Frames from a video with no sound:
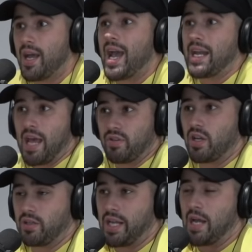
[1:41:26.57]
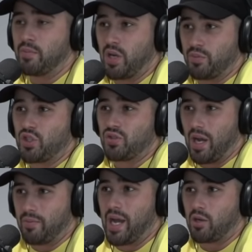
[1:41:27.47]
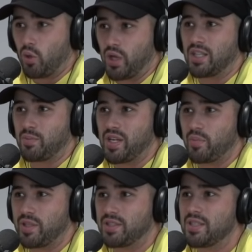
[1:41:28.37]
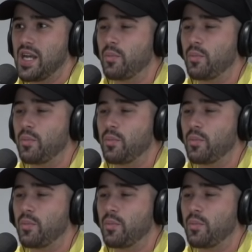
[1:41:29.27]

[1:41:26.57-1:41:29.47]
and I have a, like I'm, I'm I'm I hold on to my opinions.